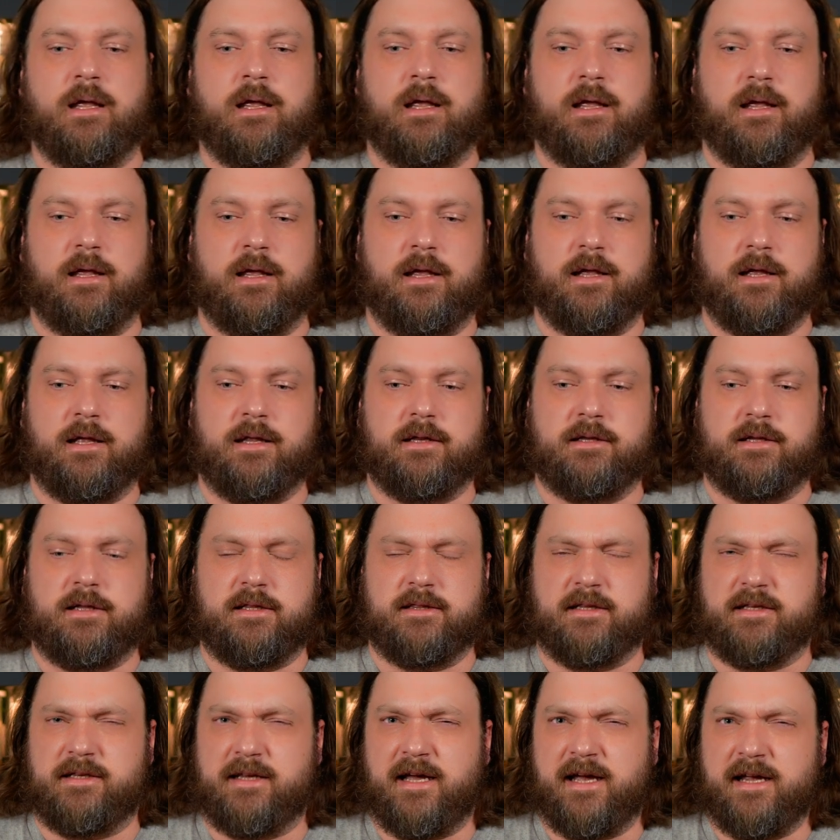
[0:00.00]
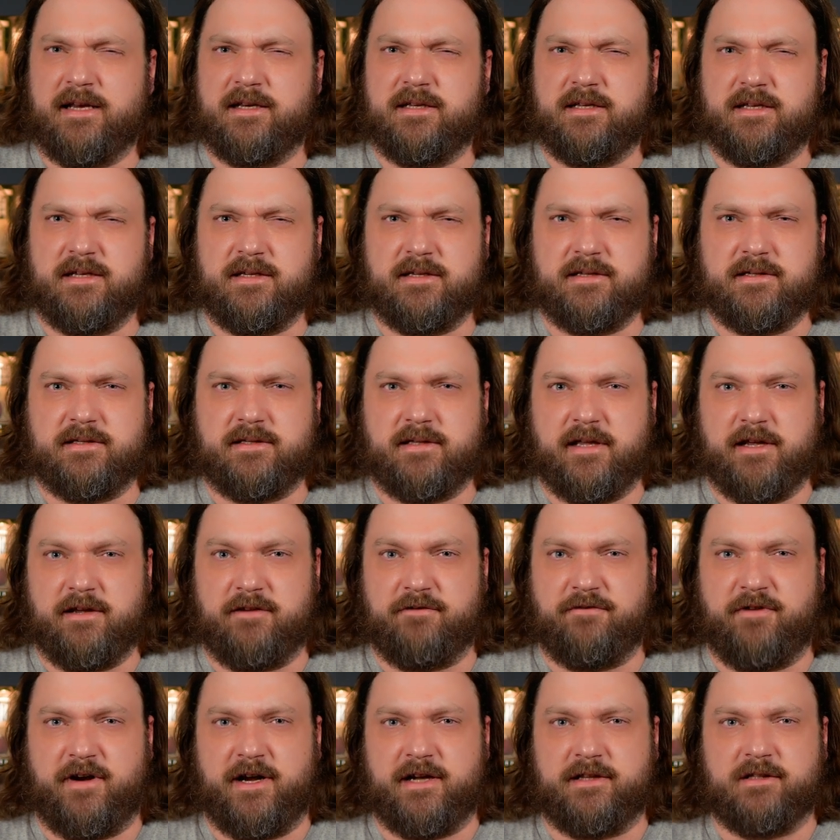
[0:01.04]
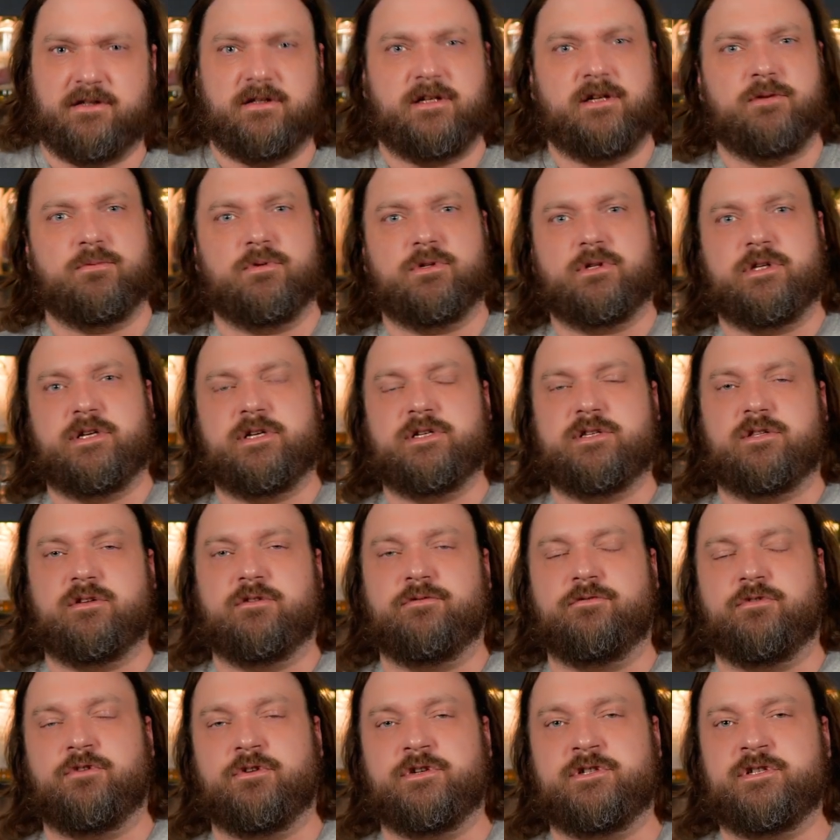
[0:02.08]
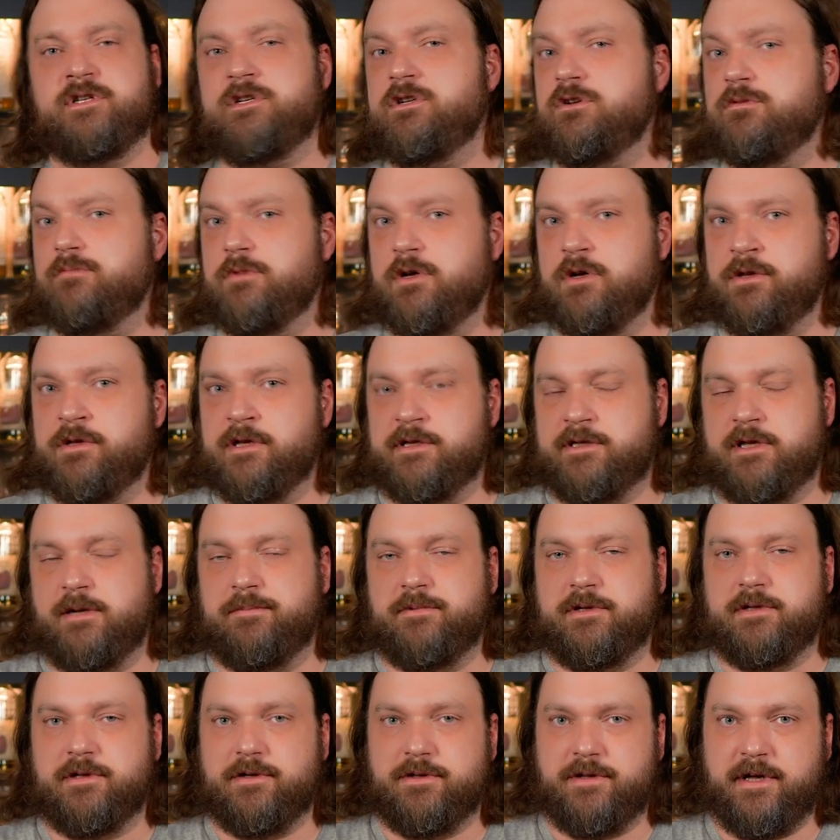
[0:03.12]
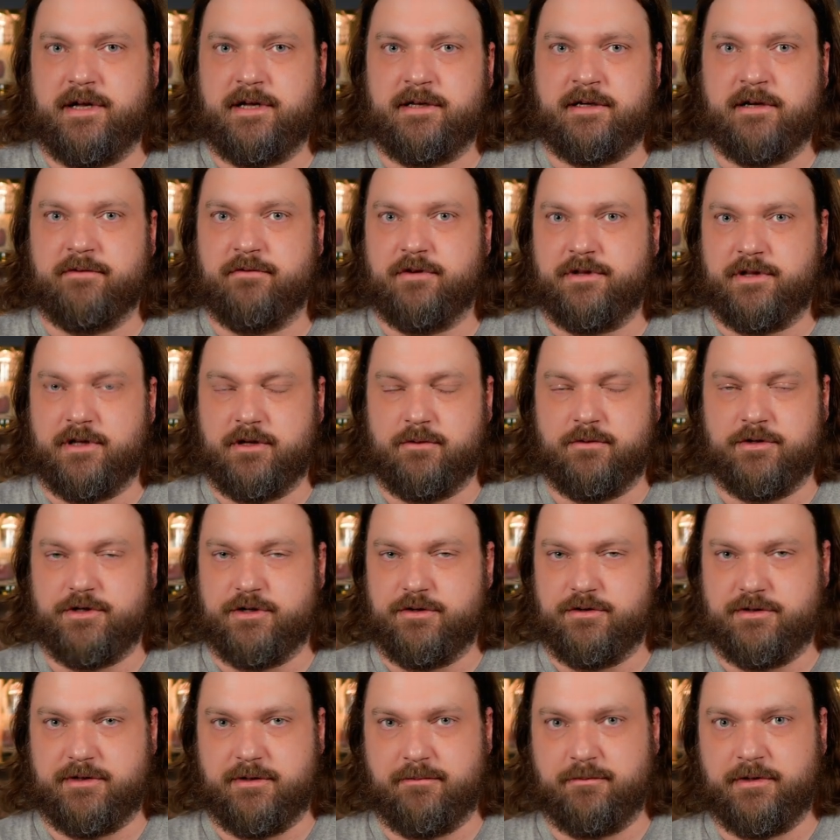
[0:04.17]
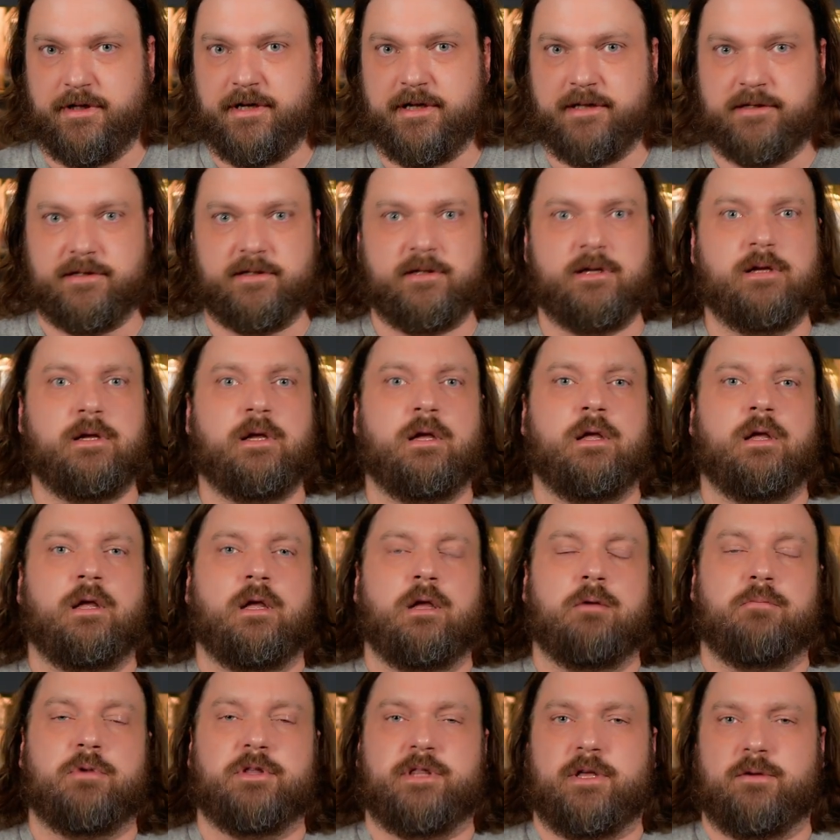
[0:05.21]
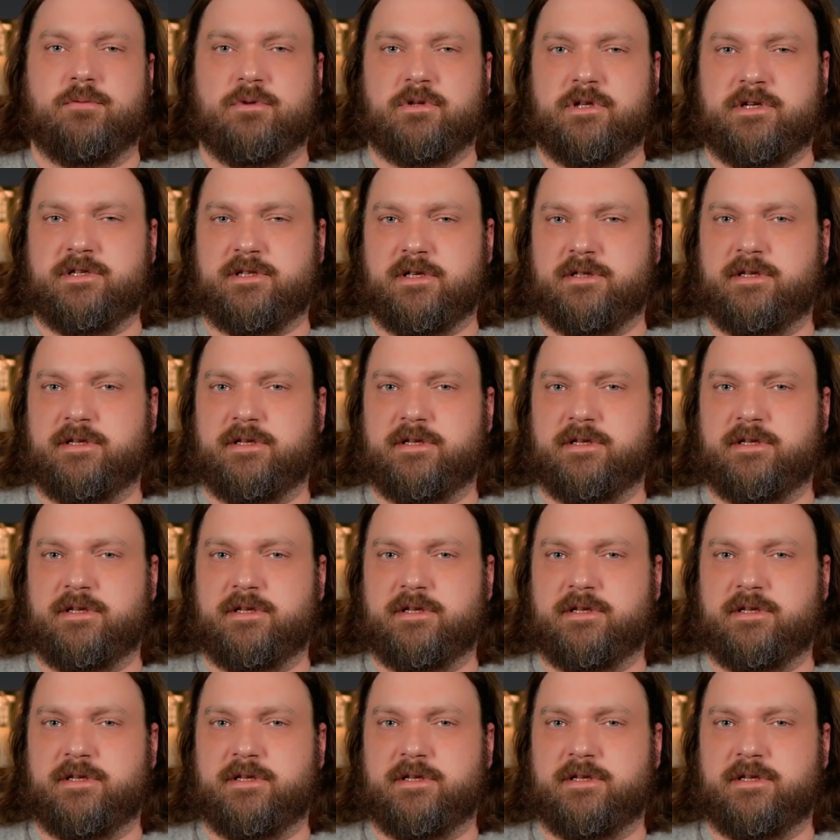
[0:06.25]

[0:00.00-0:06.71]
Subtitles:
And in the 90s, they finally released their first single malt, as up till then, everything was used in blends. But they released a